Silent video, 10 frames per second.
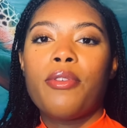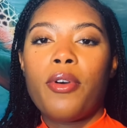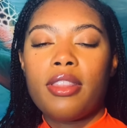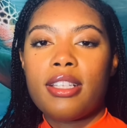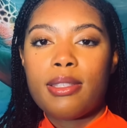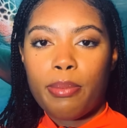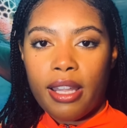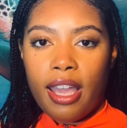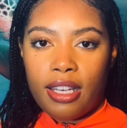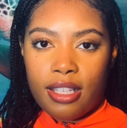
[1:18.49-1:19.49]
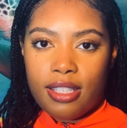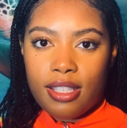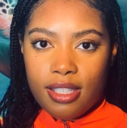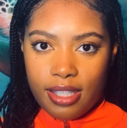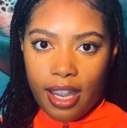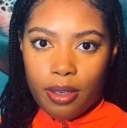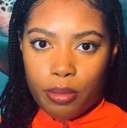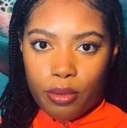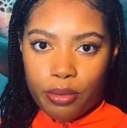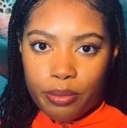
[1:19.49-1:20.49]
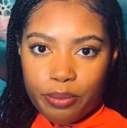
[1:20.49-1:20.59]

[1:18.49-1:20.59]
on this planet sustainable.